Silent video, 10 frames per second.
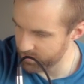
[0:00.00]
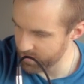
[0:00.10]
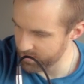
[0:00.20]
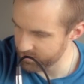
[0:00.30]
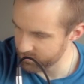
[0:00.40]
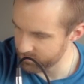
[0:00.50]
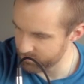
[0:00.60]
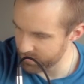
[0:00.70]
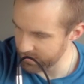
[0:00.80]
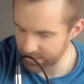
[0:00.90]
get
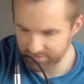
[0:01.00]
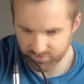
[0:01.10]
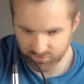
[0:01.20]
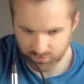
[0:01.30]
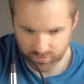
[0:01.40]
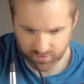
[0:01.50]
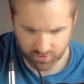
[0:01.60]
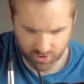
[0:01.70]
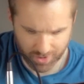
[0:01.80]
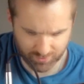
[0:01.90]
my level
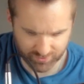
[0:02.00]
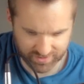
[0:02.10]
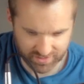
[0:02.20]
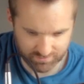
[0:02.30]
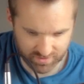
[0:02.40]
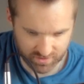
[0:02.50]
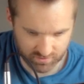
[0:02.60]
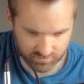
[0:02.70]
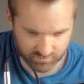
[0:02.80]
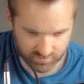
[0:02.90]
within a couple
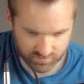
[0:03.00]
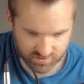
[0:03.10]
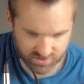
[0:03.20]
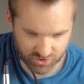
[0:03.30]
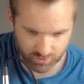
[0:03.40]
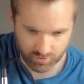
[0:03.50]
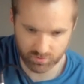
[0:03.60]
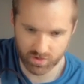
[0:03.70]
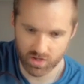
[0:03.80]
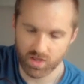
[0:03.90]
dB of
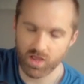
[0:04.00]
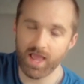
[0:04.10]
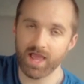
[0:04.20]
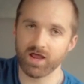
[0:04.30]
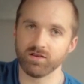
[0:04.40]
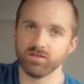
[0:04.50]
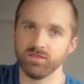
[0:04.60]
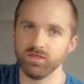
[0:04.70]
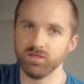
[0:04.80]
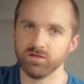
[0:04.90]
0
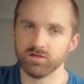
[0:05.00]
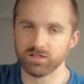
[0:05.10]
at the